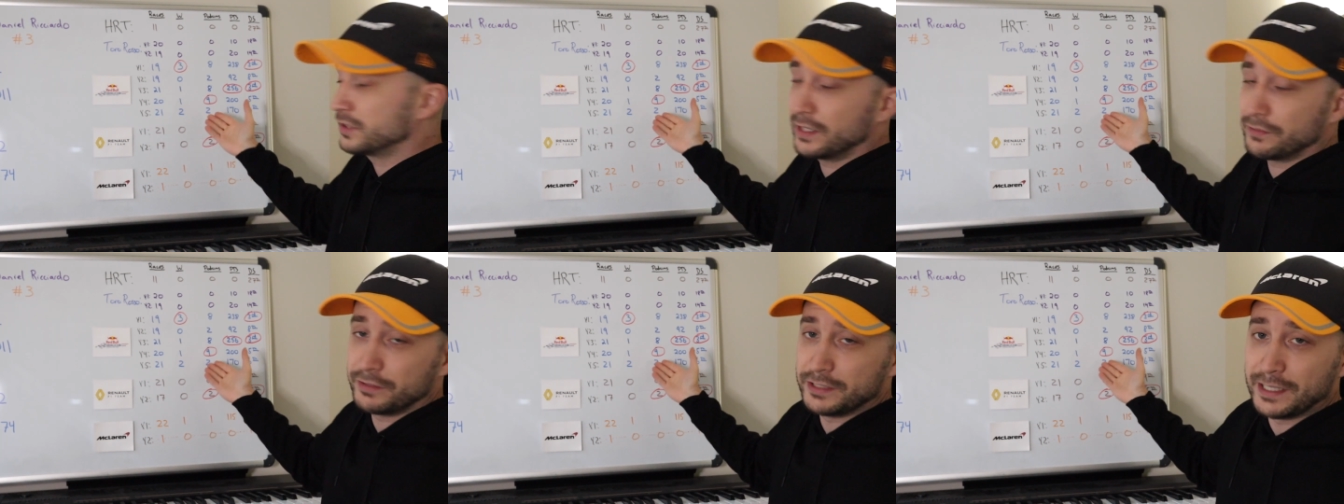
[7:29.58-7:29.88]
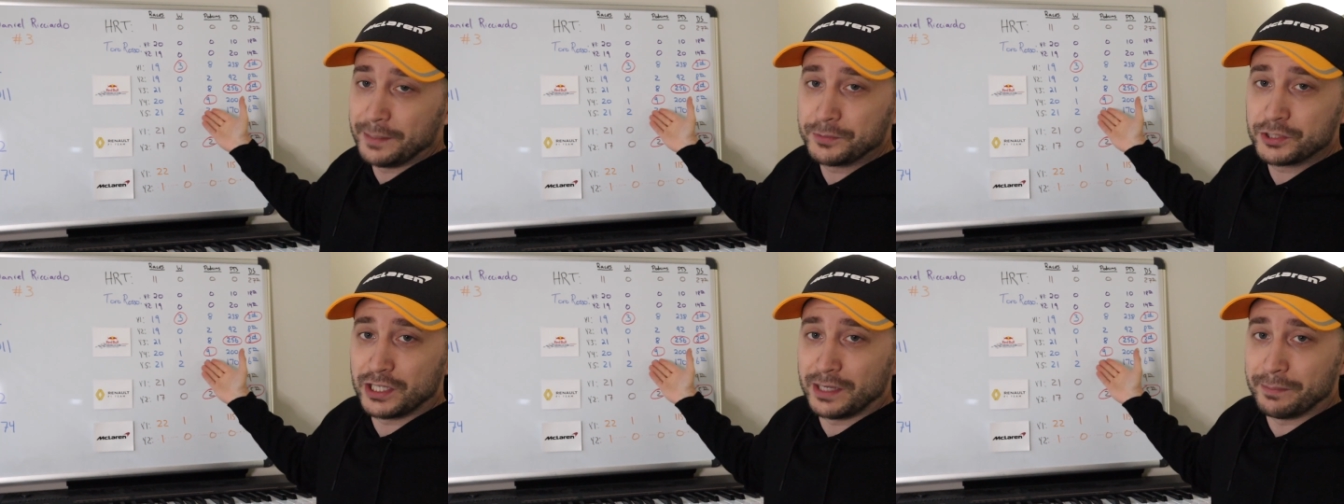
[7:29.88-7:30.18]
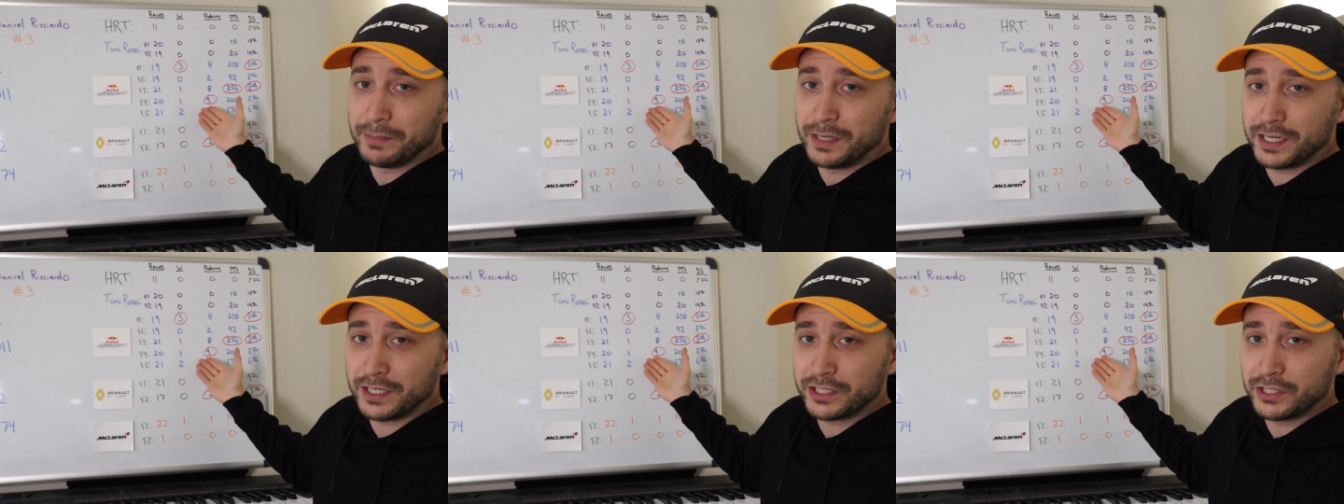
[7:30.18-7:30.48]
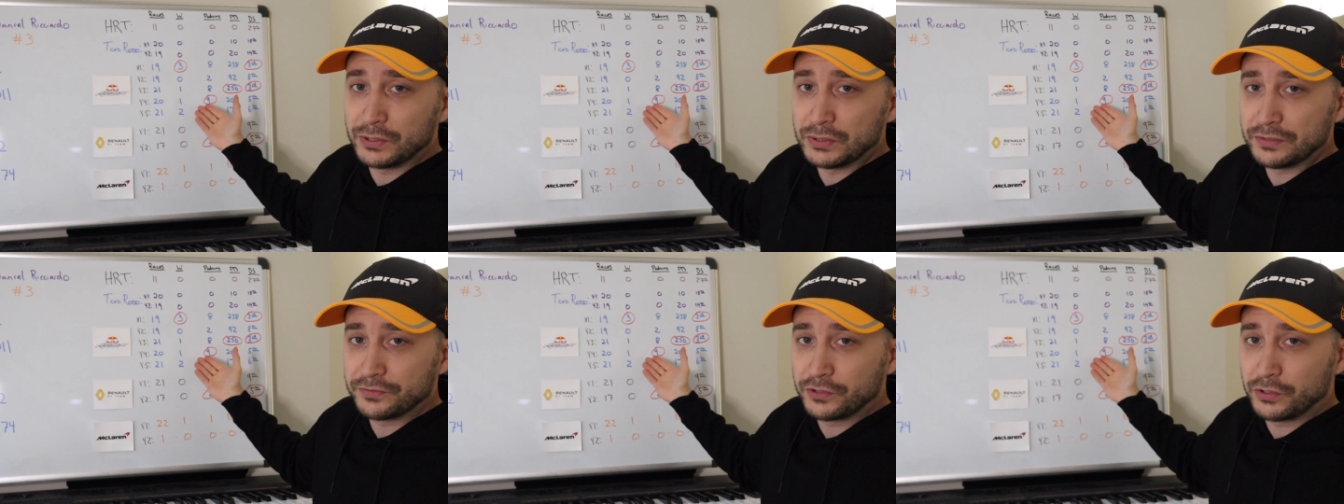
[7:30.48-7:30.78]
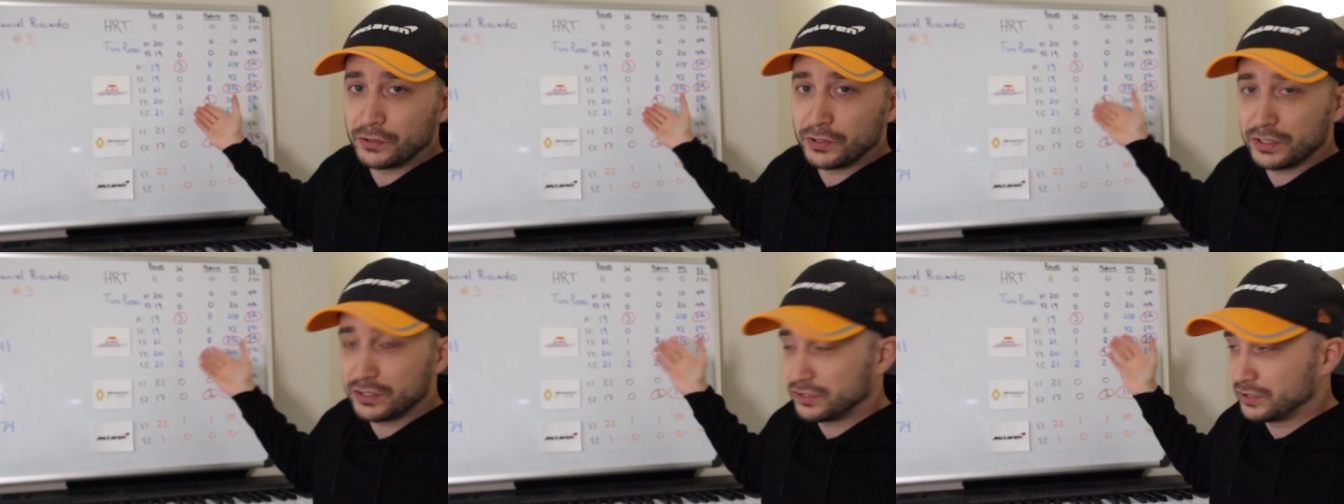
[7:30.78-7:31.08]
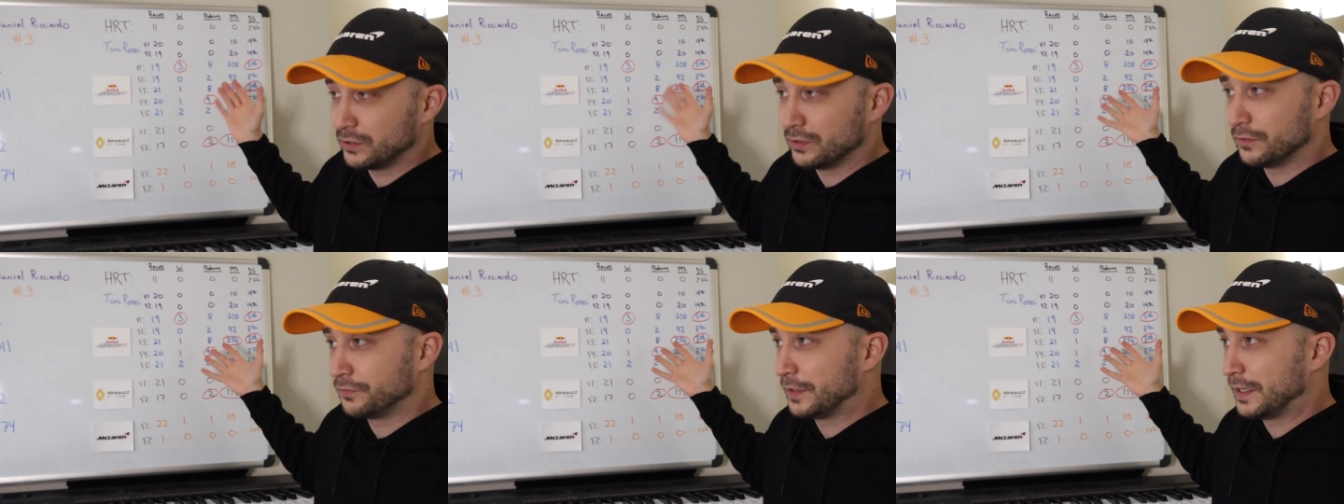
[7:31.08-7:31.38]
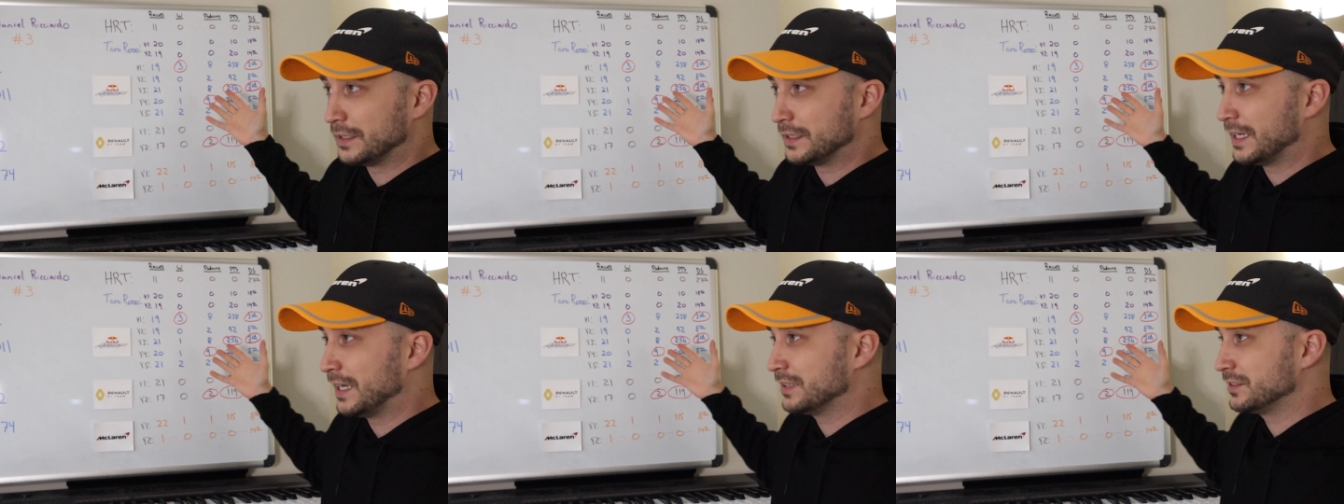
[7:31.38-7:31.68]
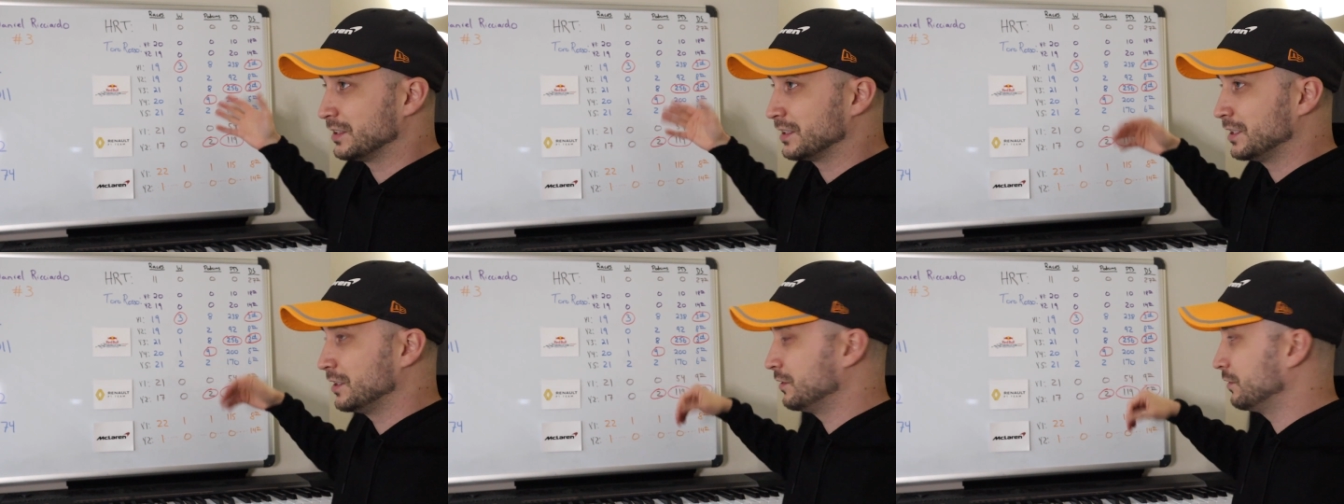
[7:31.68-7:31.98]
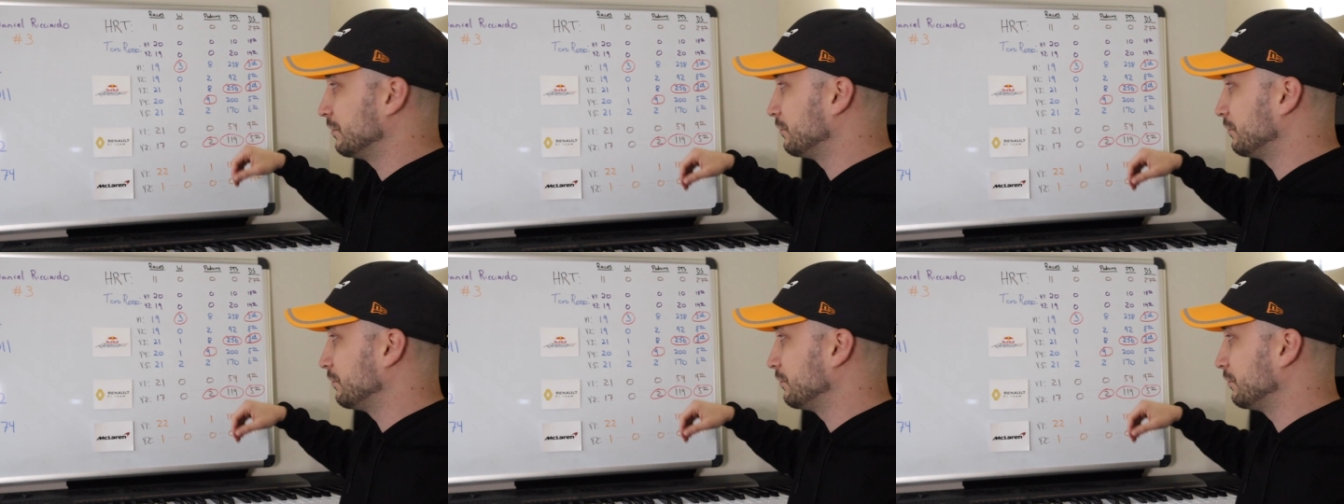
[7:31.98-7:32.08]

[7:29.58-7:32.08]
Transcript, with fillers: get redemption at Monaco, of course, so a fantastic